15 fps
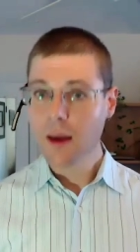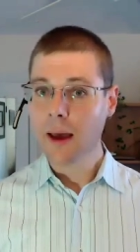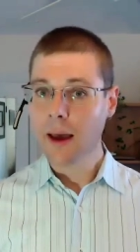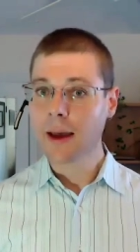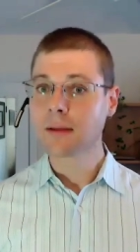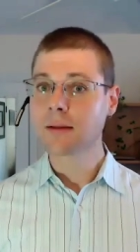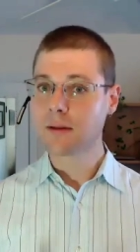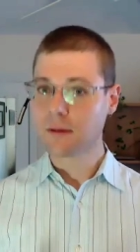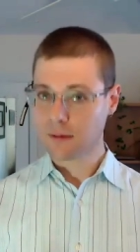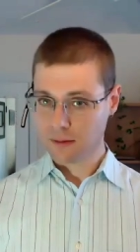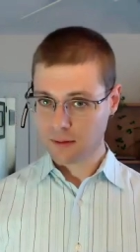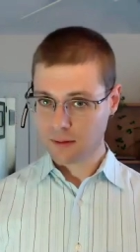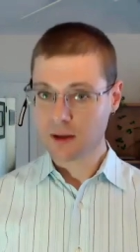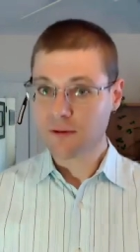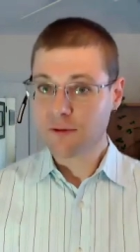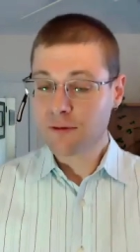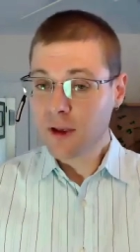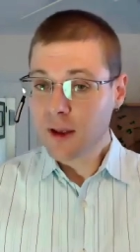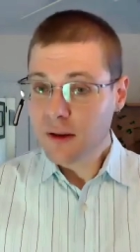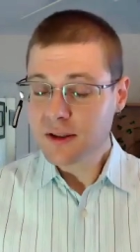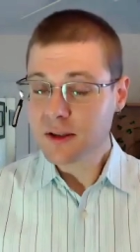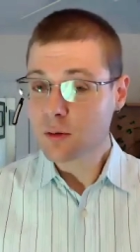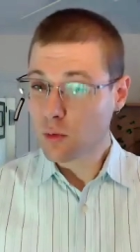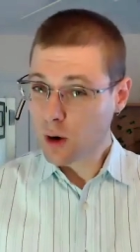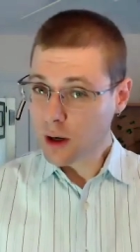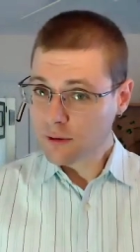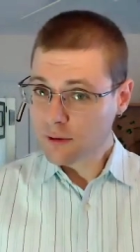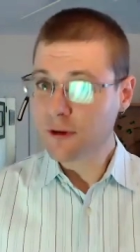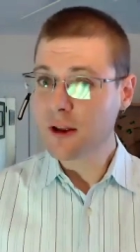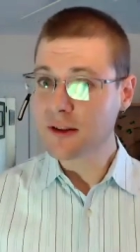and it feels, what
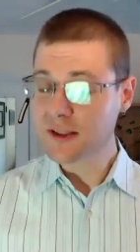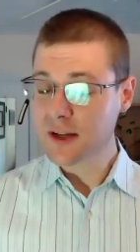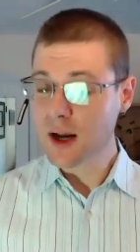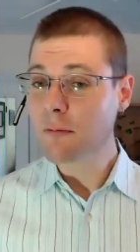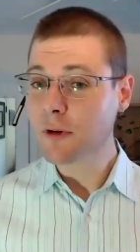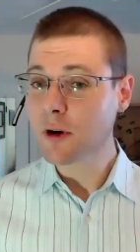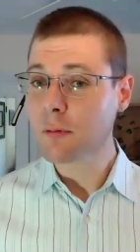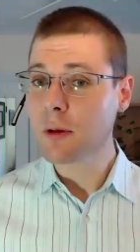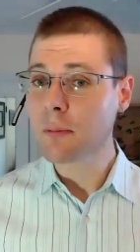feels comfortable